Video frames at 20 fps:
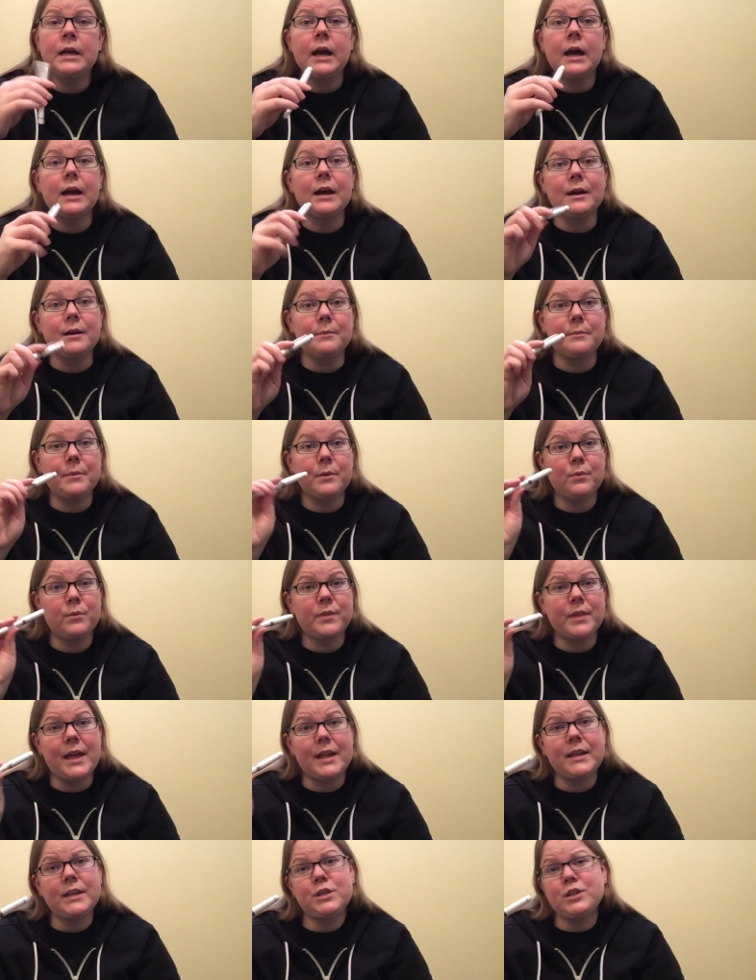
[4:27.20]
Um, but with
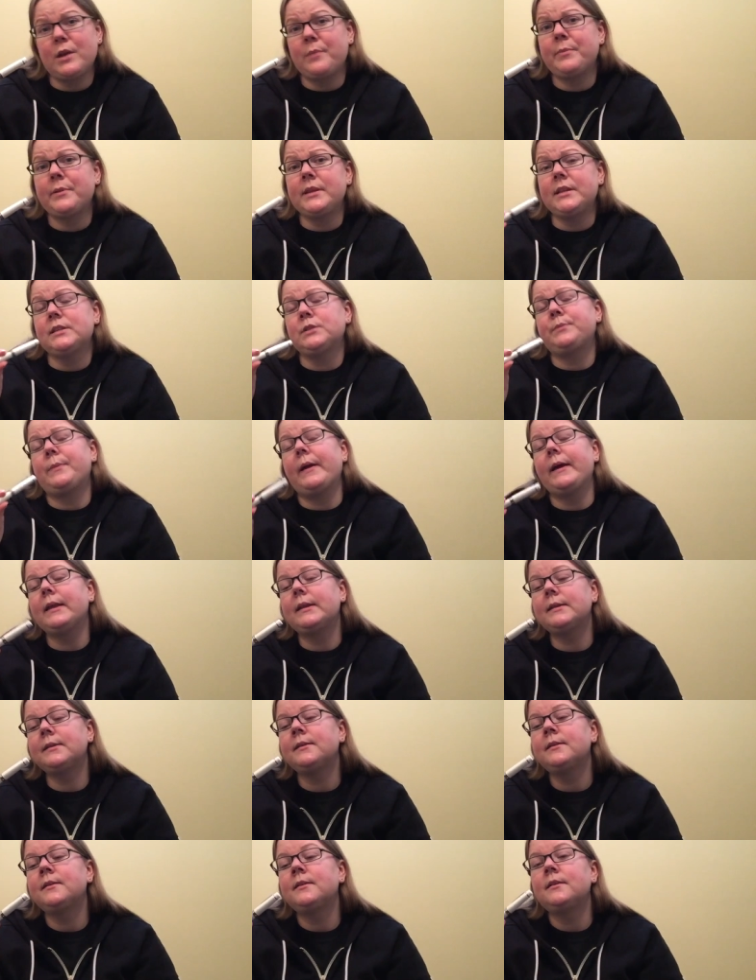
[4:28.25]
any Japanese
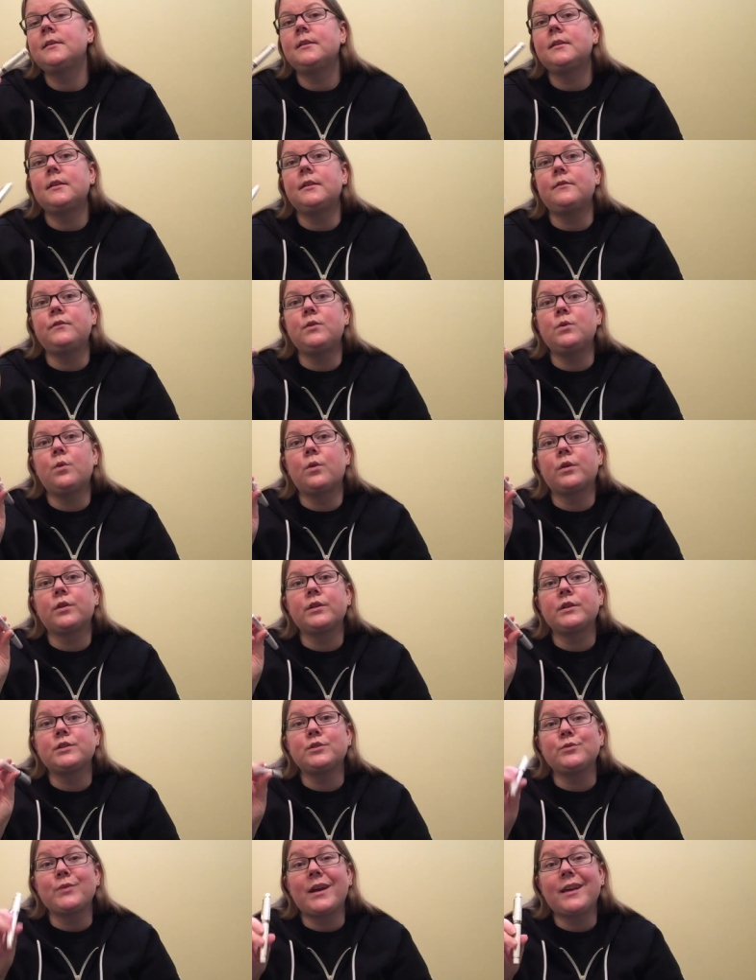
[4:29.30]
pen, if you order
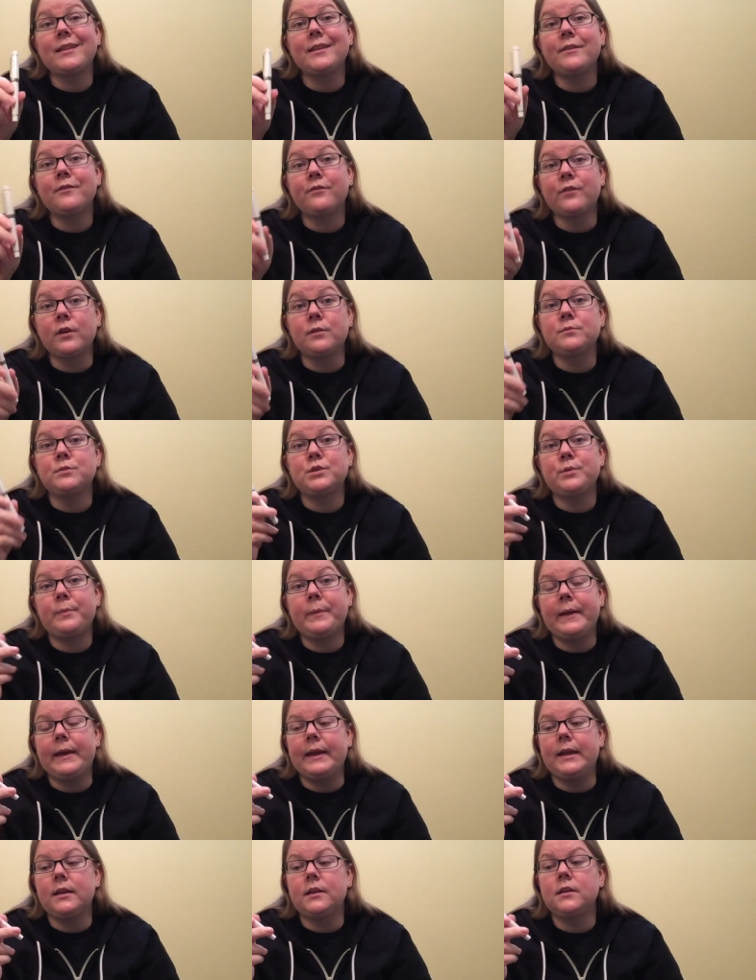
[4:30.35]
it directly from
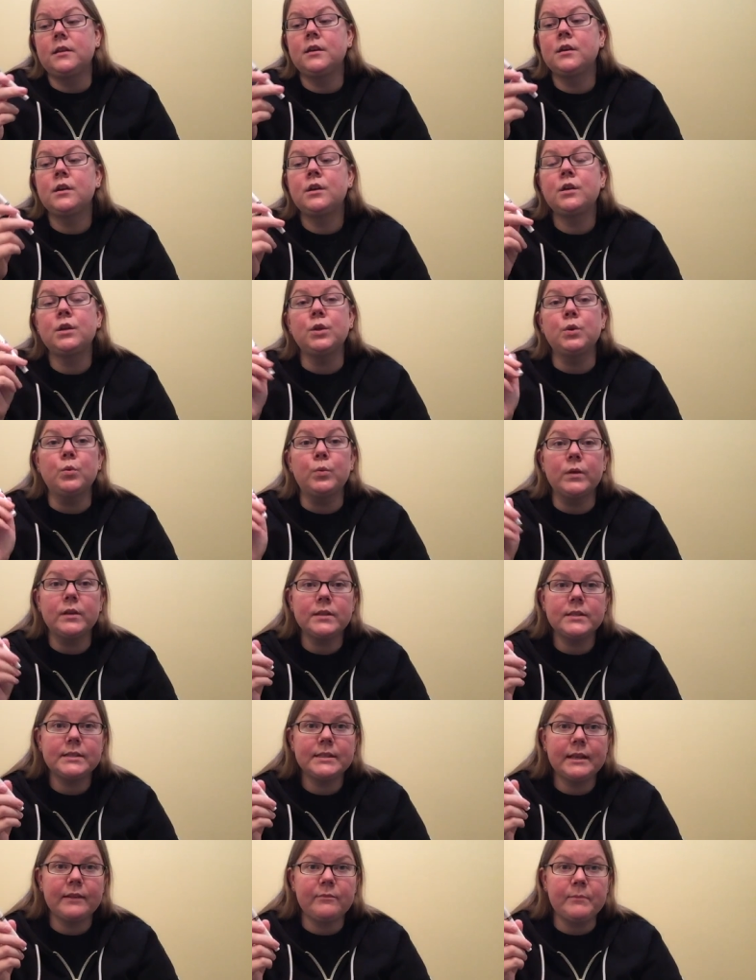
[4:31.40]
Japan, you will
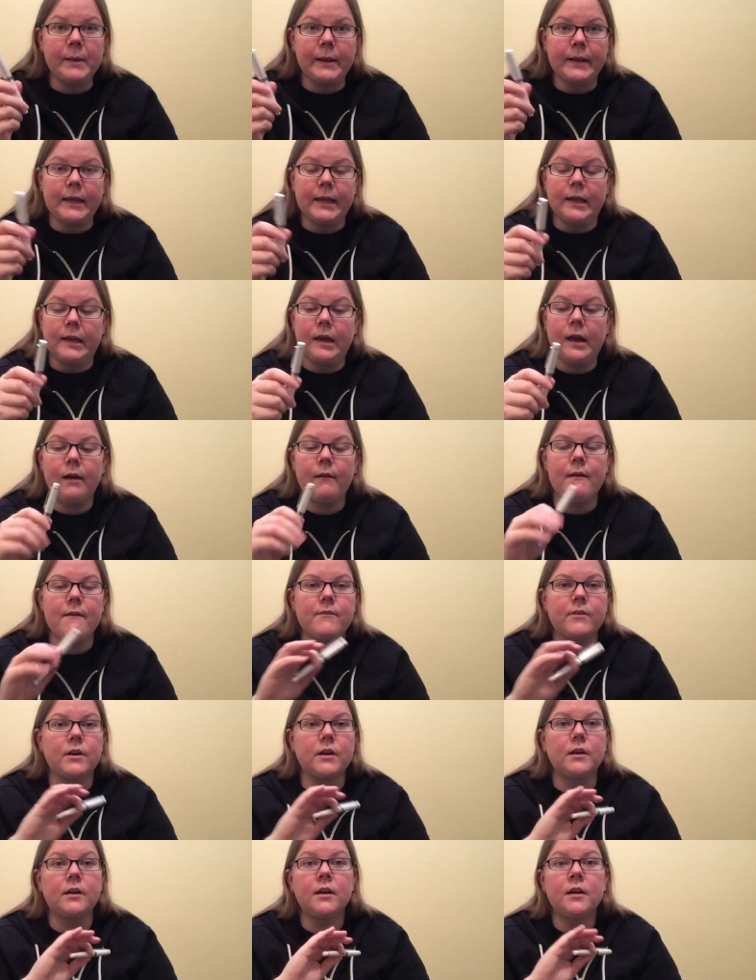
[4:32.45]
save money,
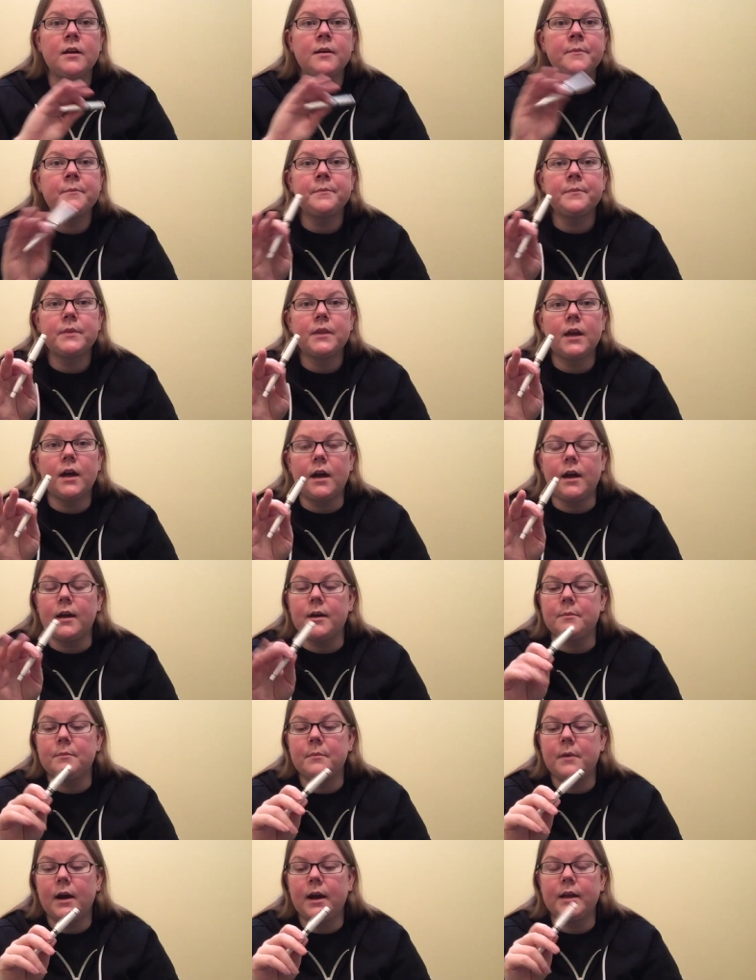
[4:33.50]
however,
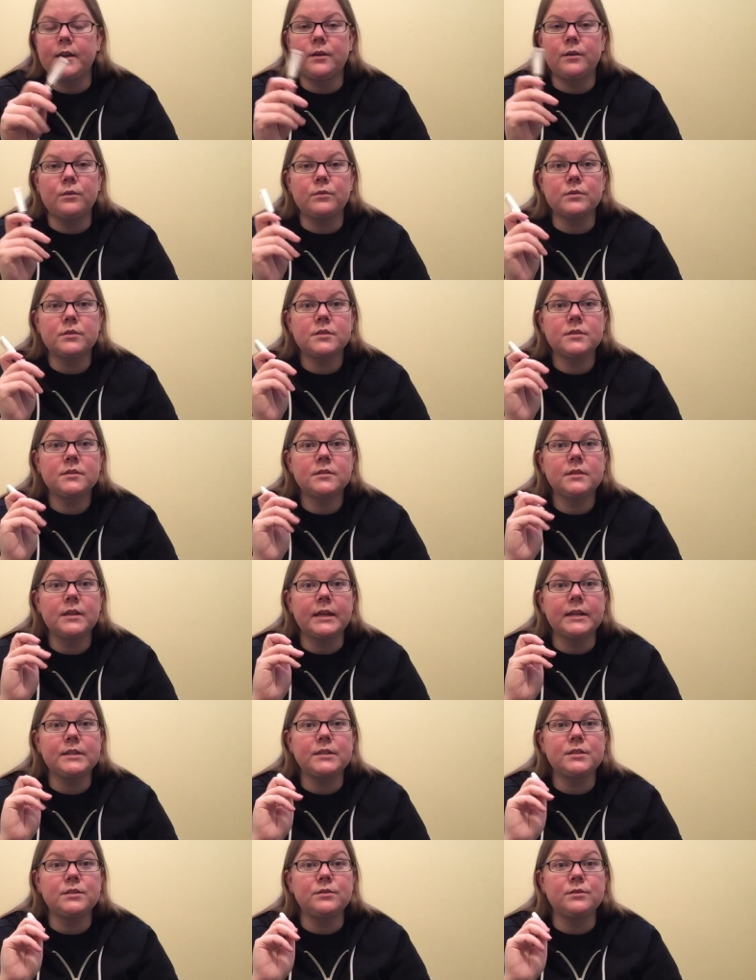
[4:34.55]
um, I don't
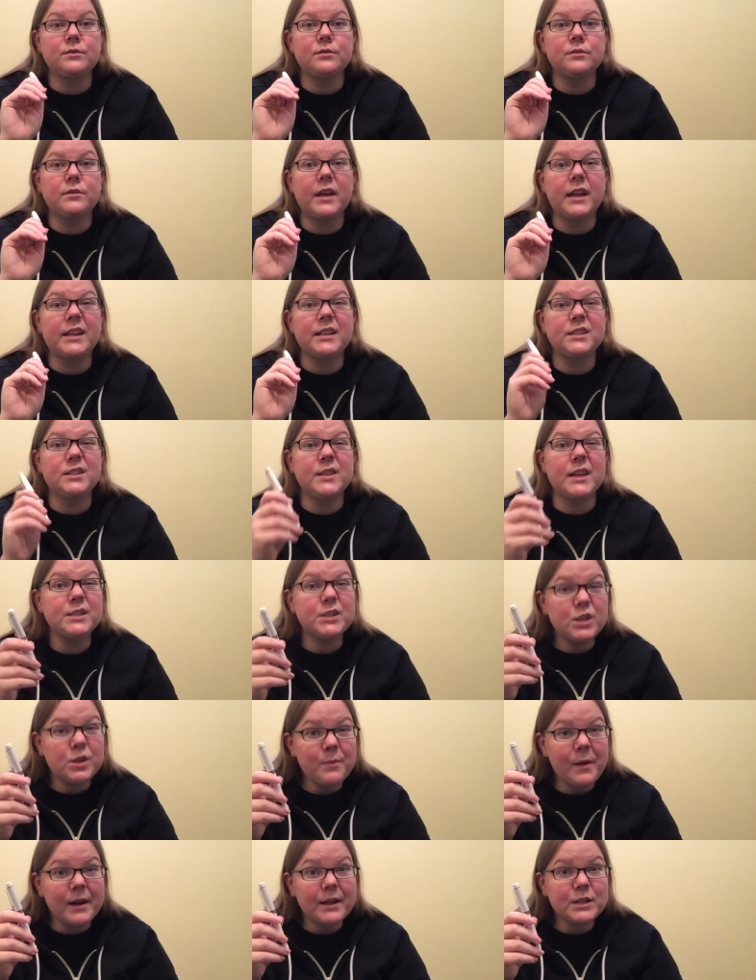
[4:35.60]
like to get into that
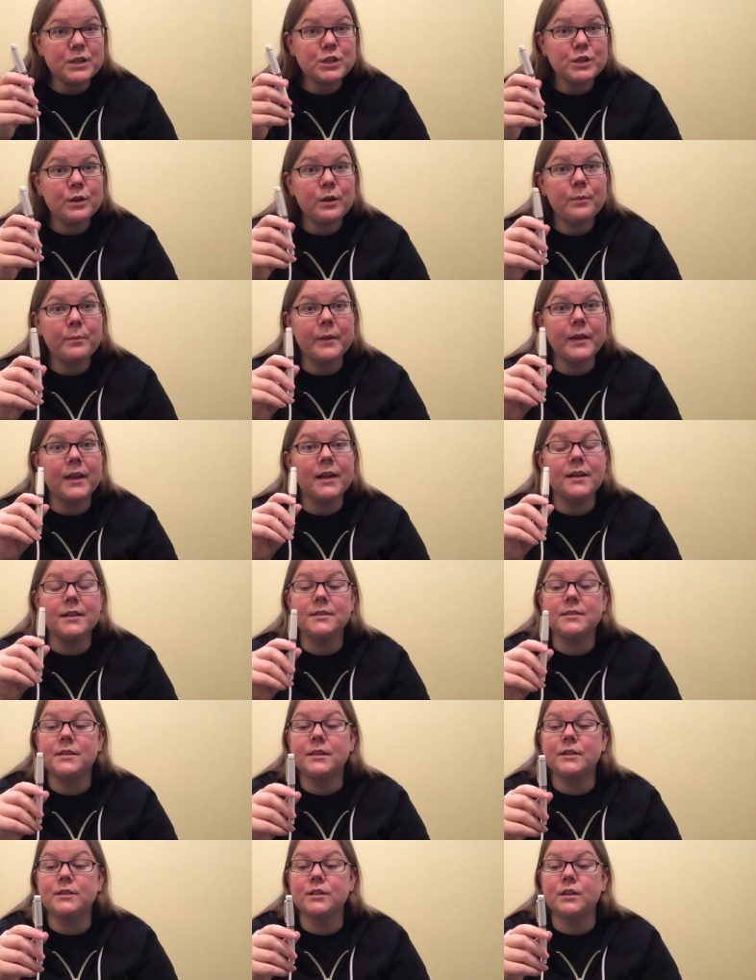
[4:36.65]
too much because
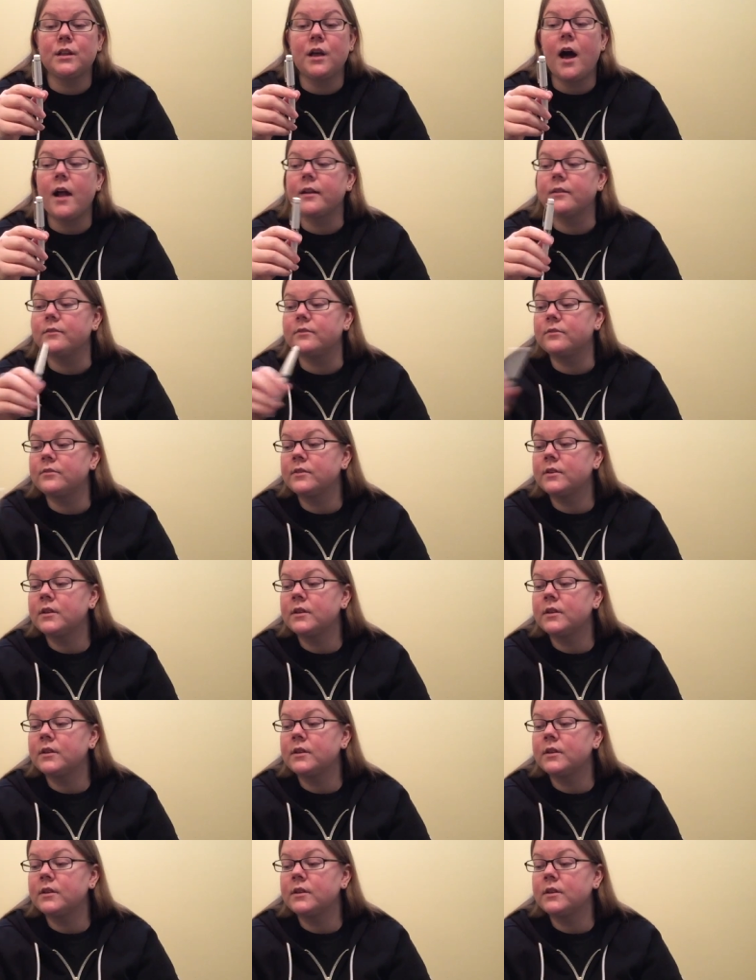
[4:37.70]
there's a lot of